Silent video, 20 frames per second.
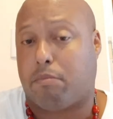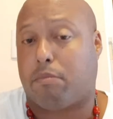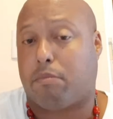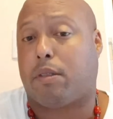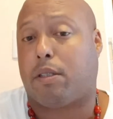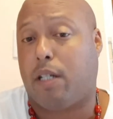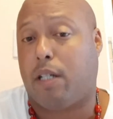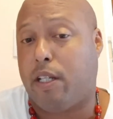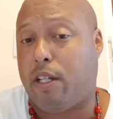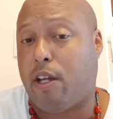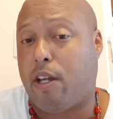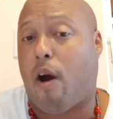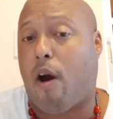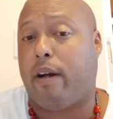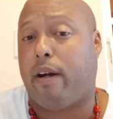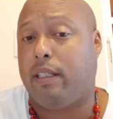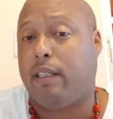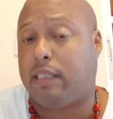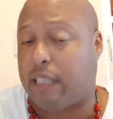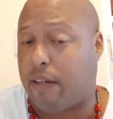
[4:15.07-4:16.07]
good
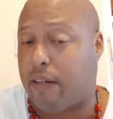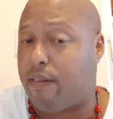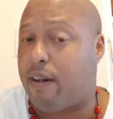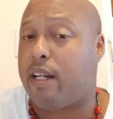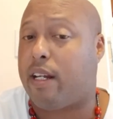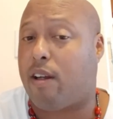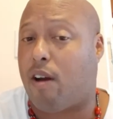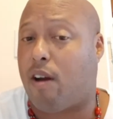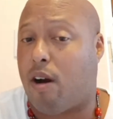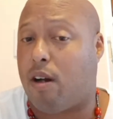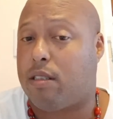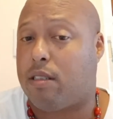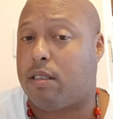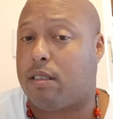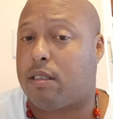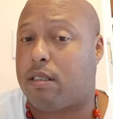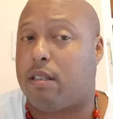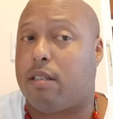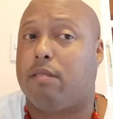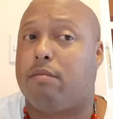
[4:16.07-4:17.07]
yardage, 700 yards,
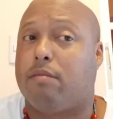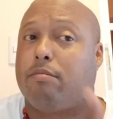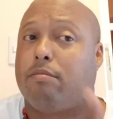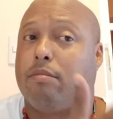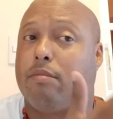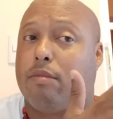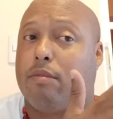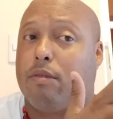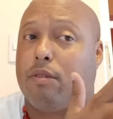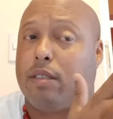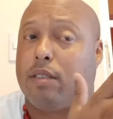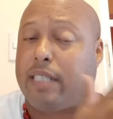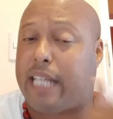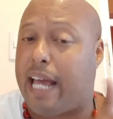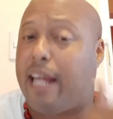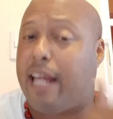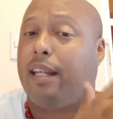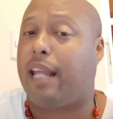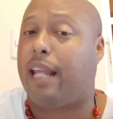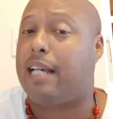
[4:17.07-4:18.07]

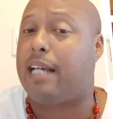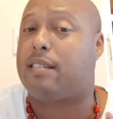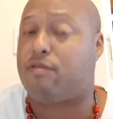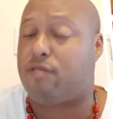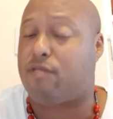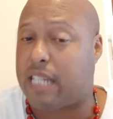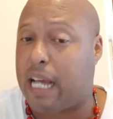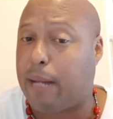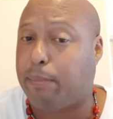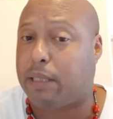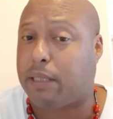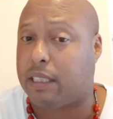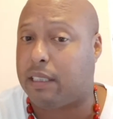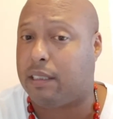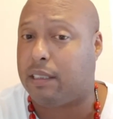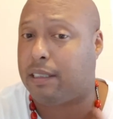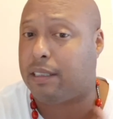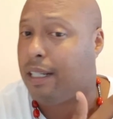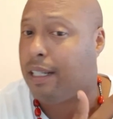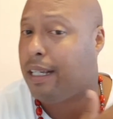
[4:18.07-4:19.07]
10 less
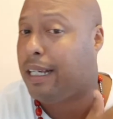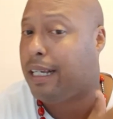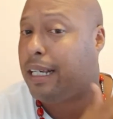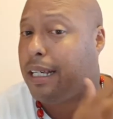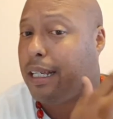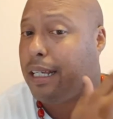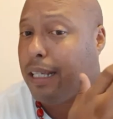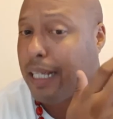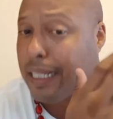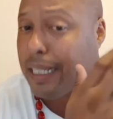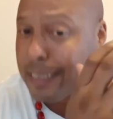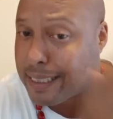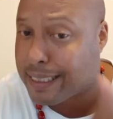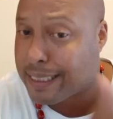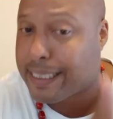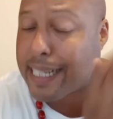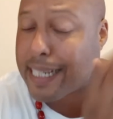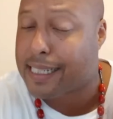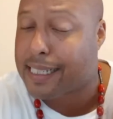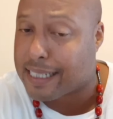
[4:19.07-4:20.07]
receptions in
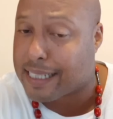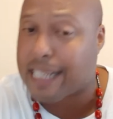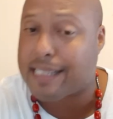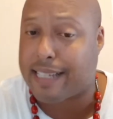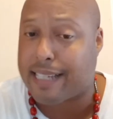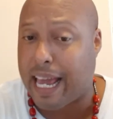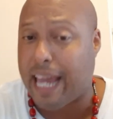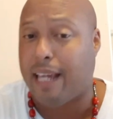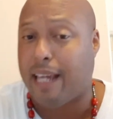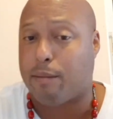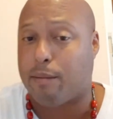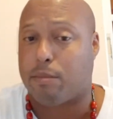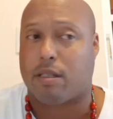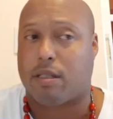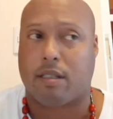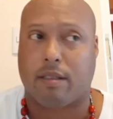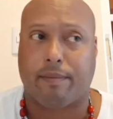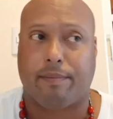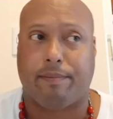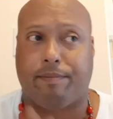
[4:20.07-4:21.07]
6 less games.
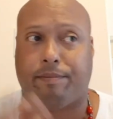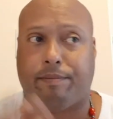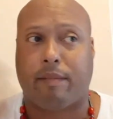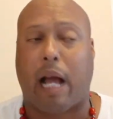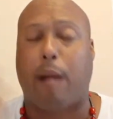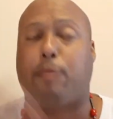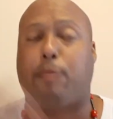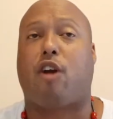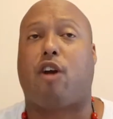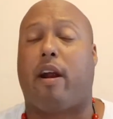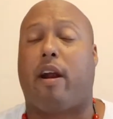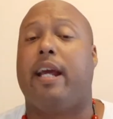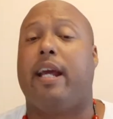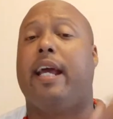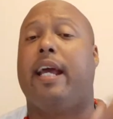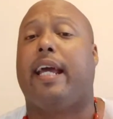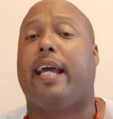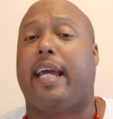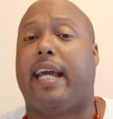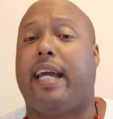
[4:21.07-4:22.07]
I'm sorry,
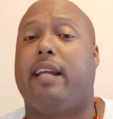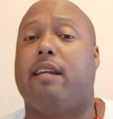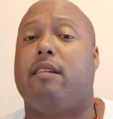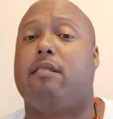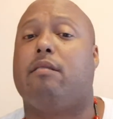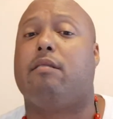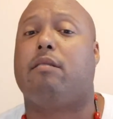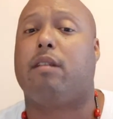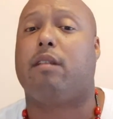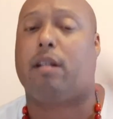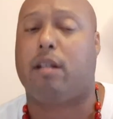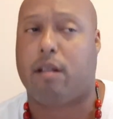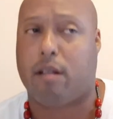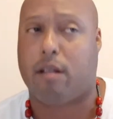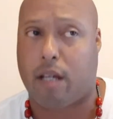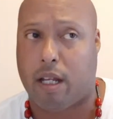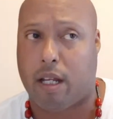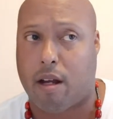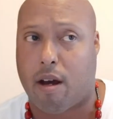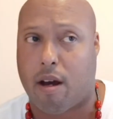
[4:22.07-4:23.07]
in
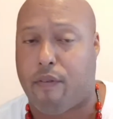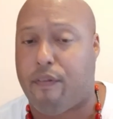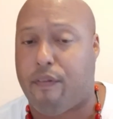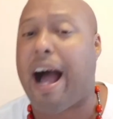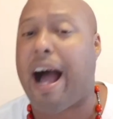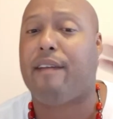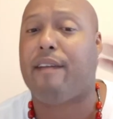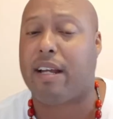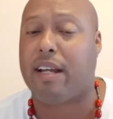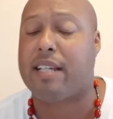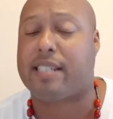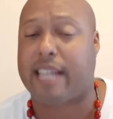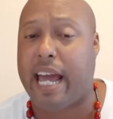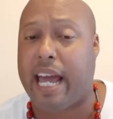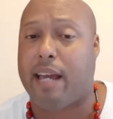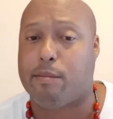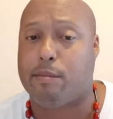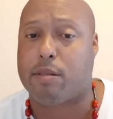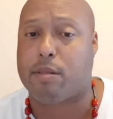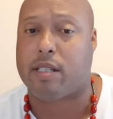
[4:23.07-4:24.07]
5 less
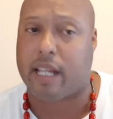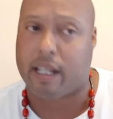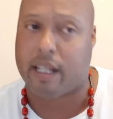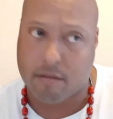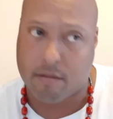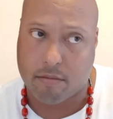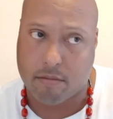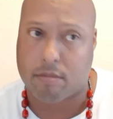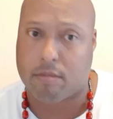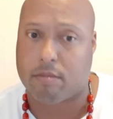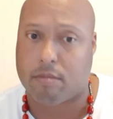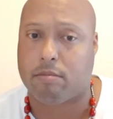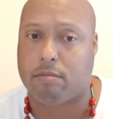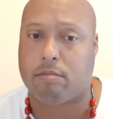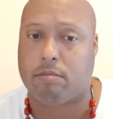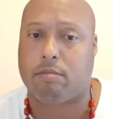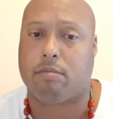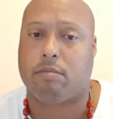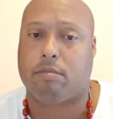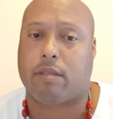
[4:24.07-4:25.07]
games than
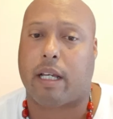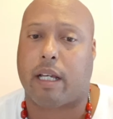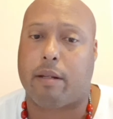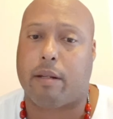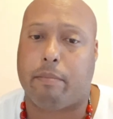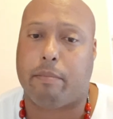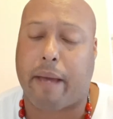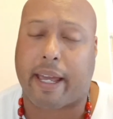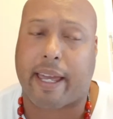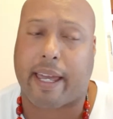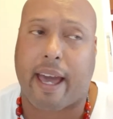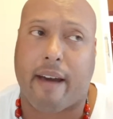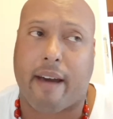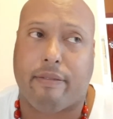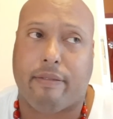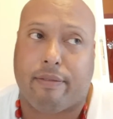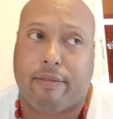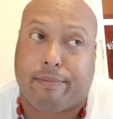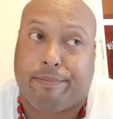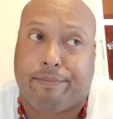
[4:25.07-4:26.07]
Metcalf.
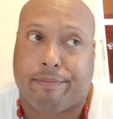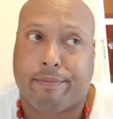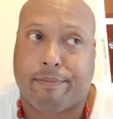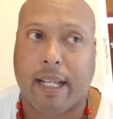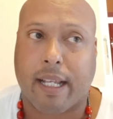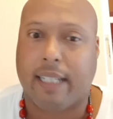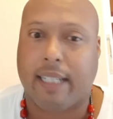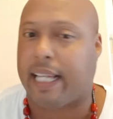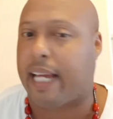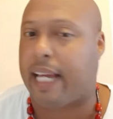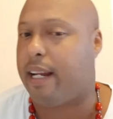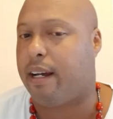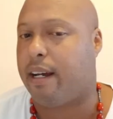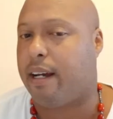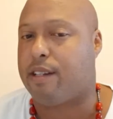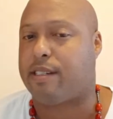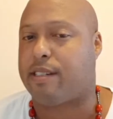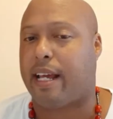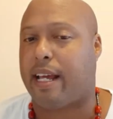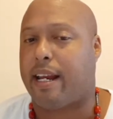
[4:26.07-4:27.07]
They didn't
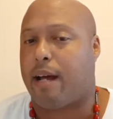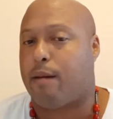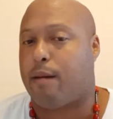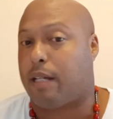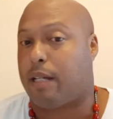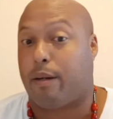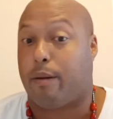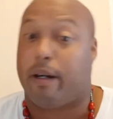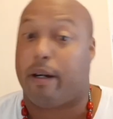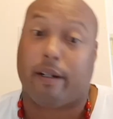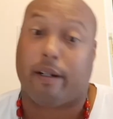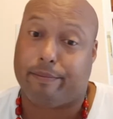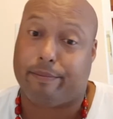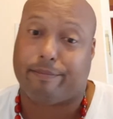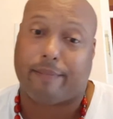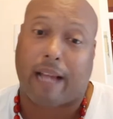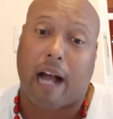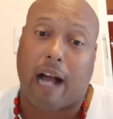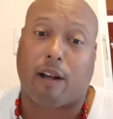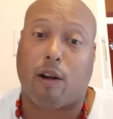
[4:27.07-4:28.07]
understand that. I was like, well,
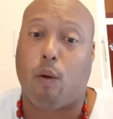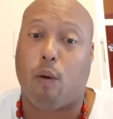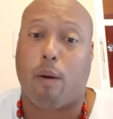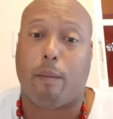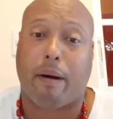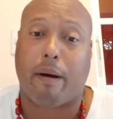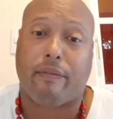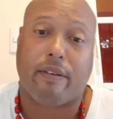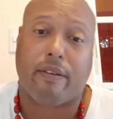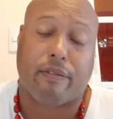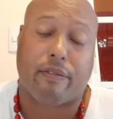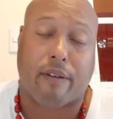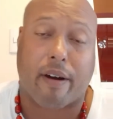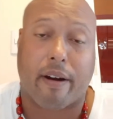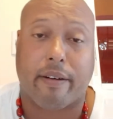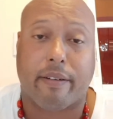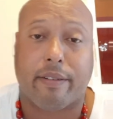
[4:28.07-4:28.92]
I go with my 5th round.